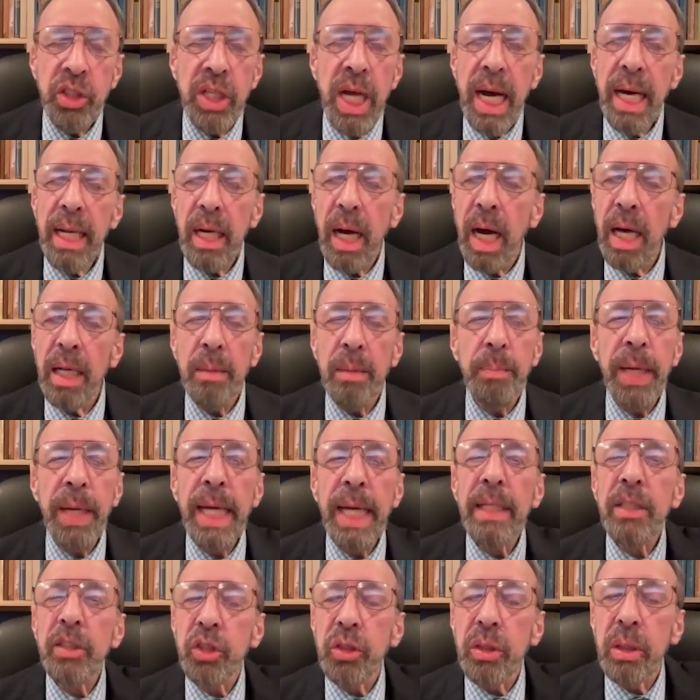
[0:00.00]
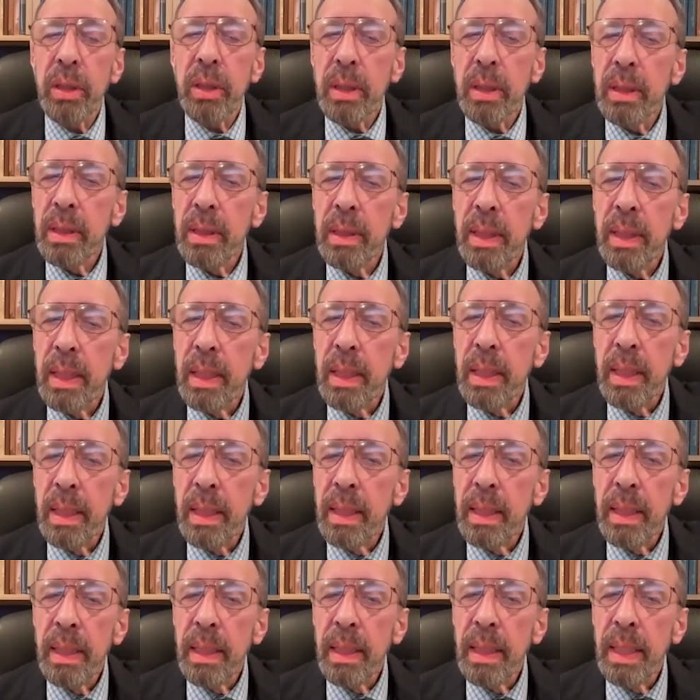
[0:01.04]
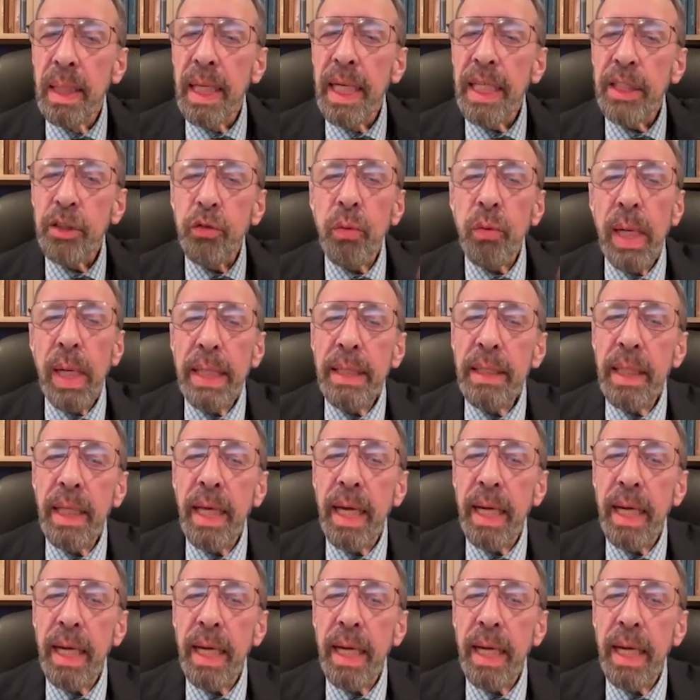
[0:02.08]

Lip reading: is not on a pedestal. It's right